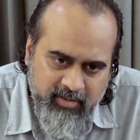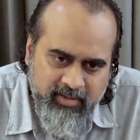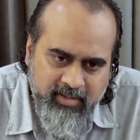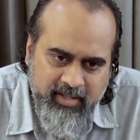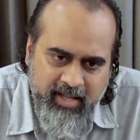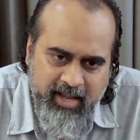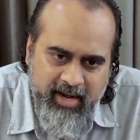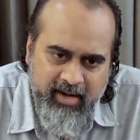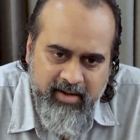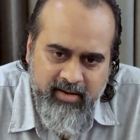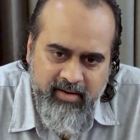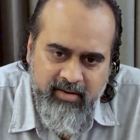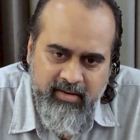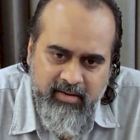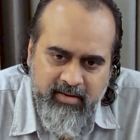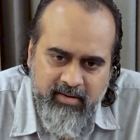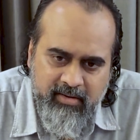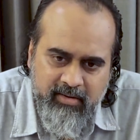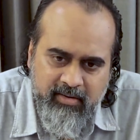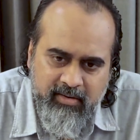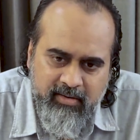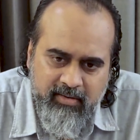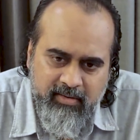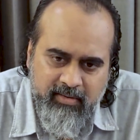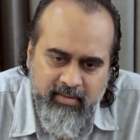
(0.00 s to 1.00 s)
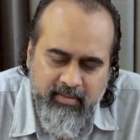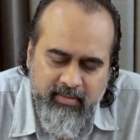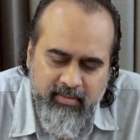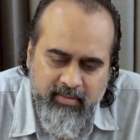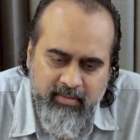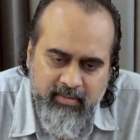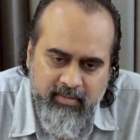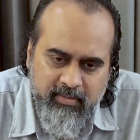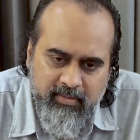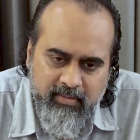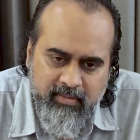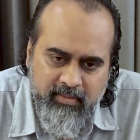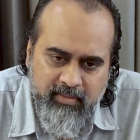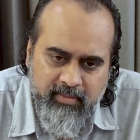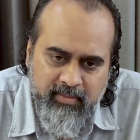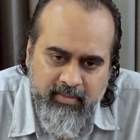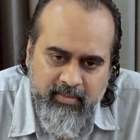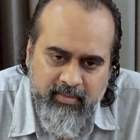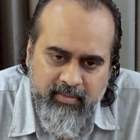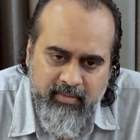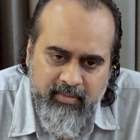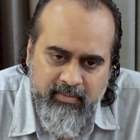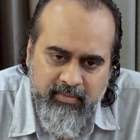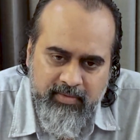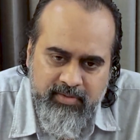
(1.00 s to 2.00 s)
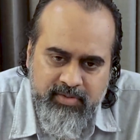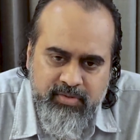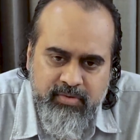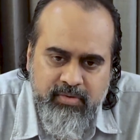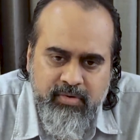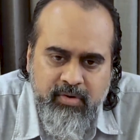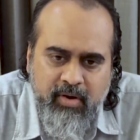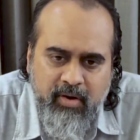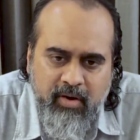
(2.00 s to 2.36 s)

all that which